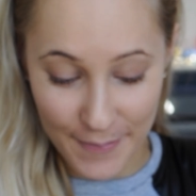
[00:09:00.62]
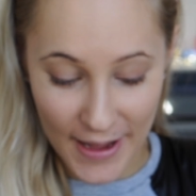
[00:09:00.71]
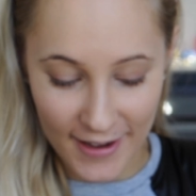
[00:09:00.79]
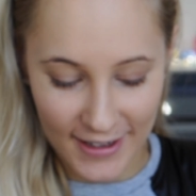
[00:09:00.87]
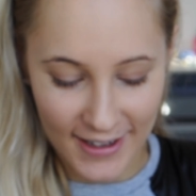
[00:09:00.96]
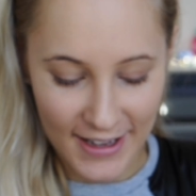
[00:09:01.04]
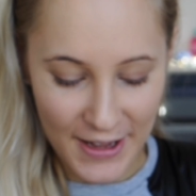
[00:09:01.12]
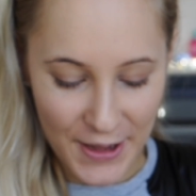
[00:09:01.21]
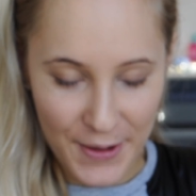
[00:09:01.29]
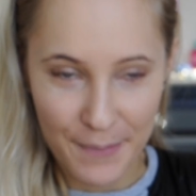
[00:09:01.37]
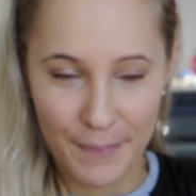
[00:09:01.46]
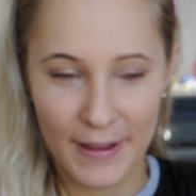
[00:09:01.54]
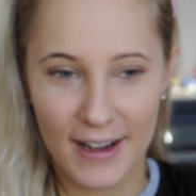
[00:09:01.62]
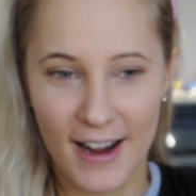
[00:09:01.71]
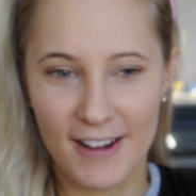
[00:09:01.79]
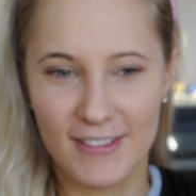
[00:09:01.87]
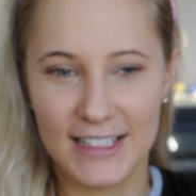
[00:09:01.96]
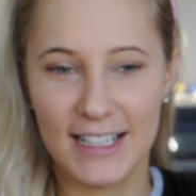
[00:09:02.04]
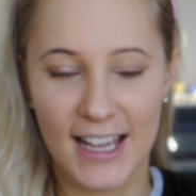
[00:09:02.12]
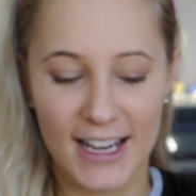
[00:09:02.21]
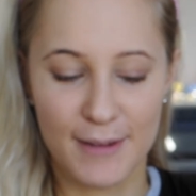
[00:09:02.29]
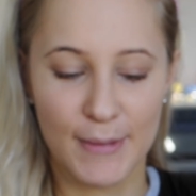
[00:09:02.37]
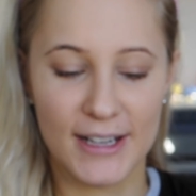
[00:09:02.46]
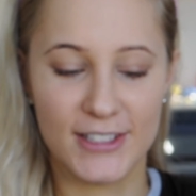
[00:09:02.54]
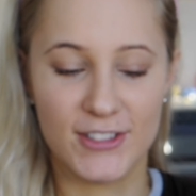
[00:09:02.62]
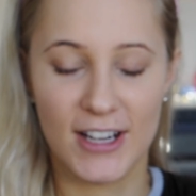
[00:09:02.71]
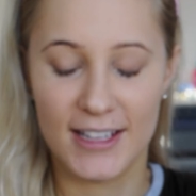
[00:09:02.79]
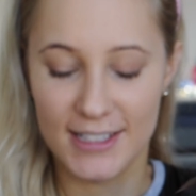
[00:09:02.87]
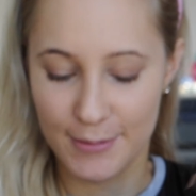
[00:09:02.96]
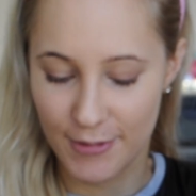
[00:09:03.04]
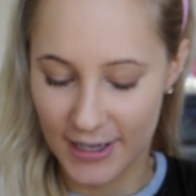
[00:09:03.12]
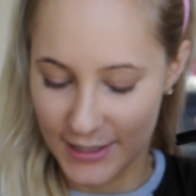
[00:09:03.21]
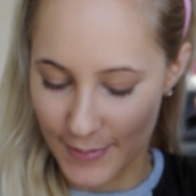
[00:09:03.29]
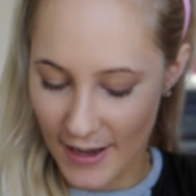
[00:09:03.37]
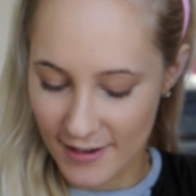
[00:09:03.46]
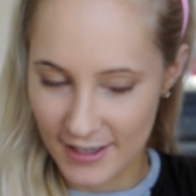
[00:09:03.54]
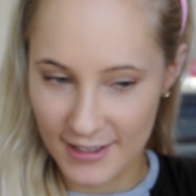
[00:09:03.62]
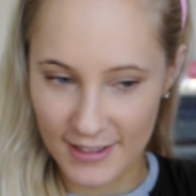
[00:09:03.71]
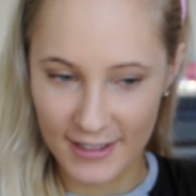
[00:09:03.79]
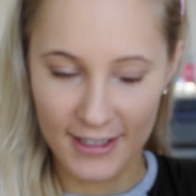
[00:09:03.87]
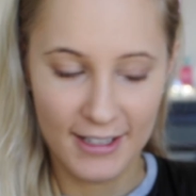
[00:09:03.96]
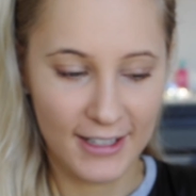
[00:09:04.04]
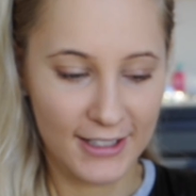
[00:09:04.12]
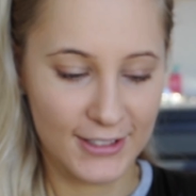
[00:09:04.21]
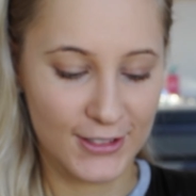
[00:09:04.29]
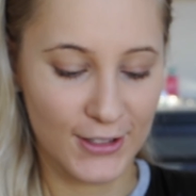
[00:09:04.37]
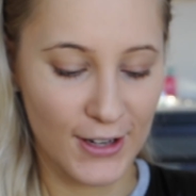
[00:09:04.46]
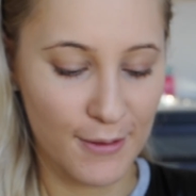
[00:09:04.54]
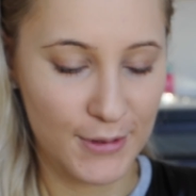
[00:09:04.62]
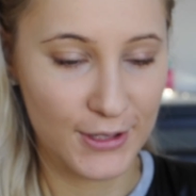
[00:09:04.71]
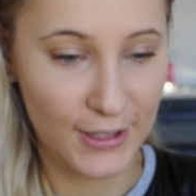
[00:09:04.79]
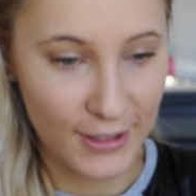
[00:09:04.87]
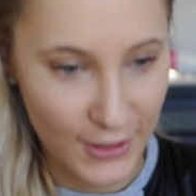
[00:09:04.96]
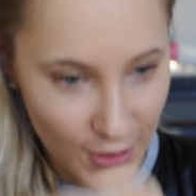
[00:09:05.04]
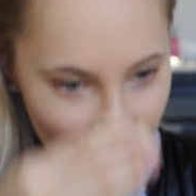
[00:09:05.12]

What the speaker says: powder, but I really like my Australis pressed powder, so I'm just going to